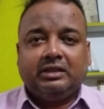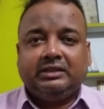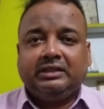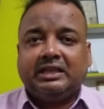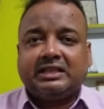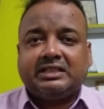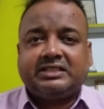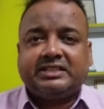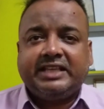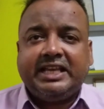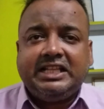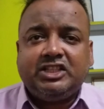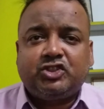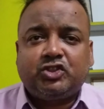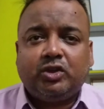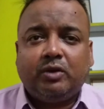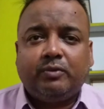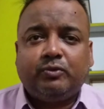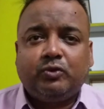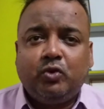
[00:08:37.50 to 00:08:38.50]
the
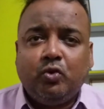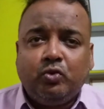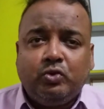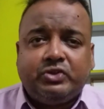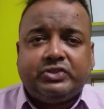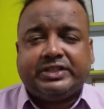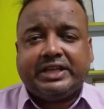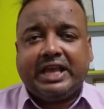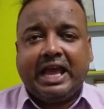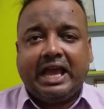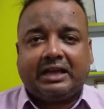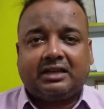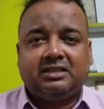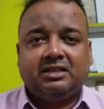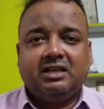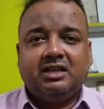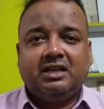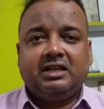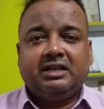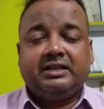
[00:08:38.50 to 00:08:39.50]
Sales of Goods Act
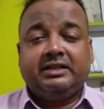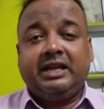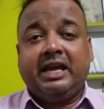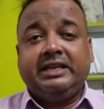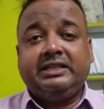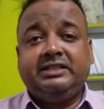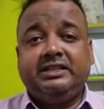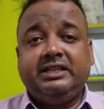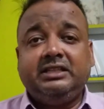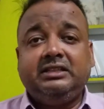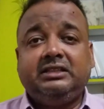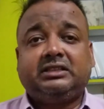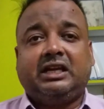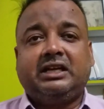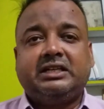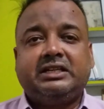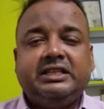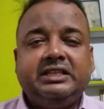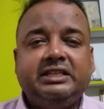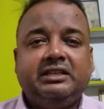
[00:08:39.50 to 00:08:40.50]

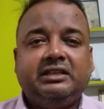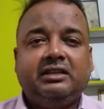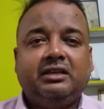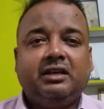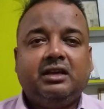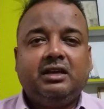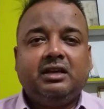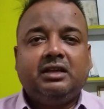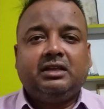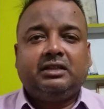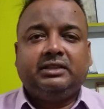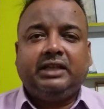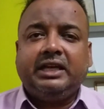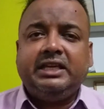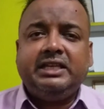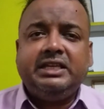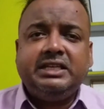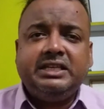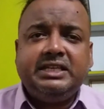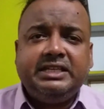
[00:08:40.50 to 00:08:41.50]
1930,
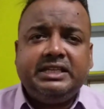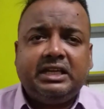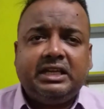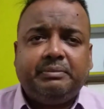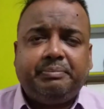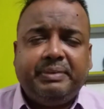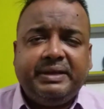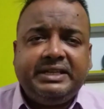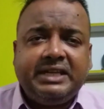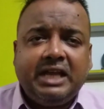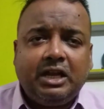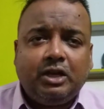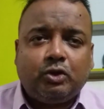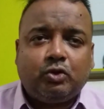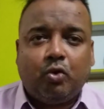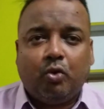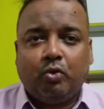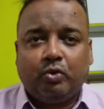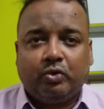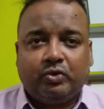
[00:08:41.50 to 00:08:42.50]
the Indian Penal
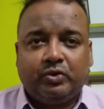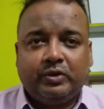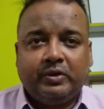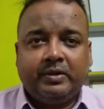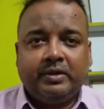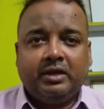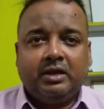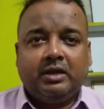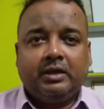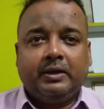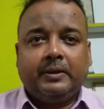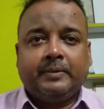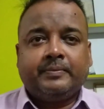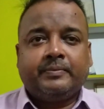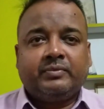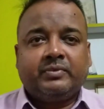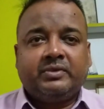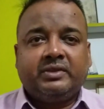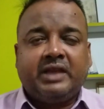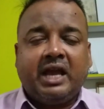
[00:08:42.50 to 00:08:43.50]
Code
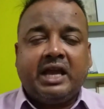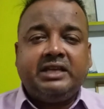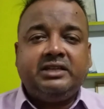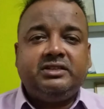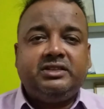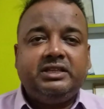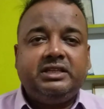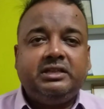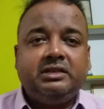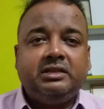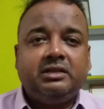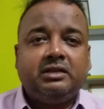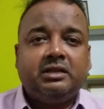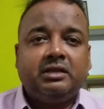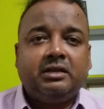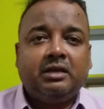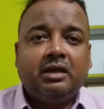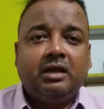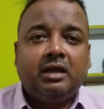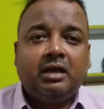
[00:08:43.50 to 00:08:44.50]
19,
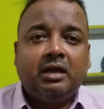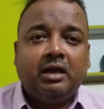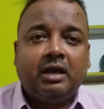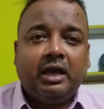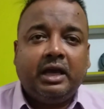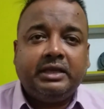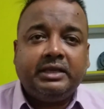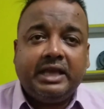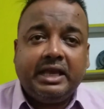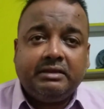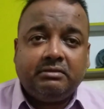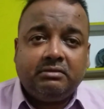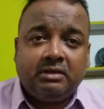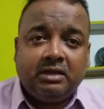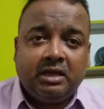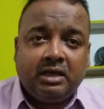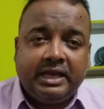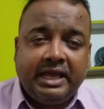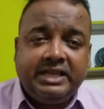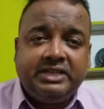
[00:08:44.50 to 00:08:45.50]

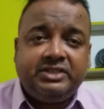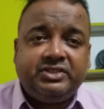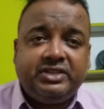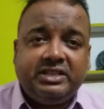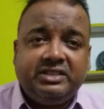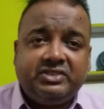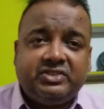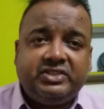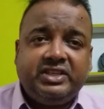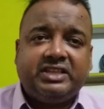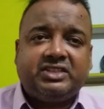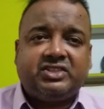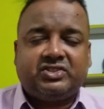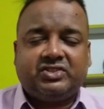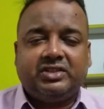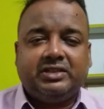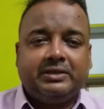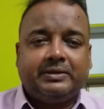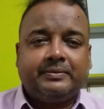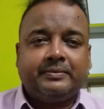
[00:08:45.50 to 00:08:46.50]

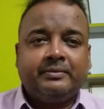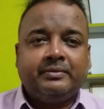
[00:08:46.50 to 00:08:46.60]
1860,